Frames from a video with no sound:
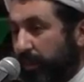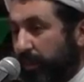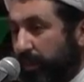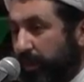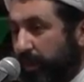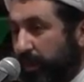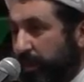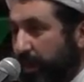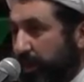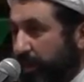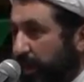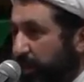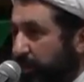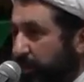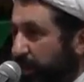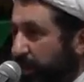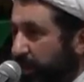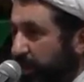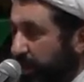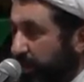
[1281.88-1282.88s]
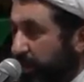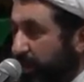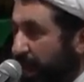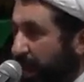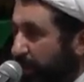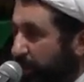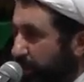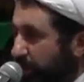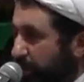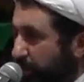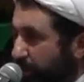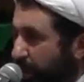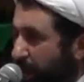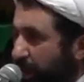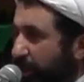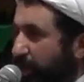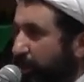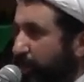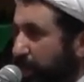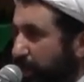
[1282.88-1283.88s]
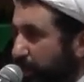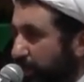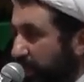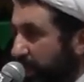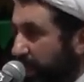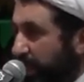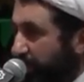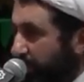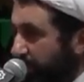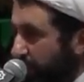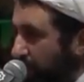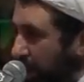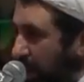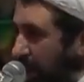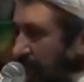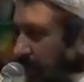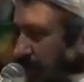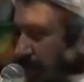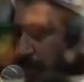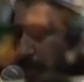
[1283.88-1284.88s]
It's not something that happens to other people. Everyone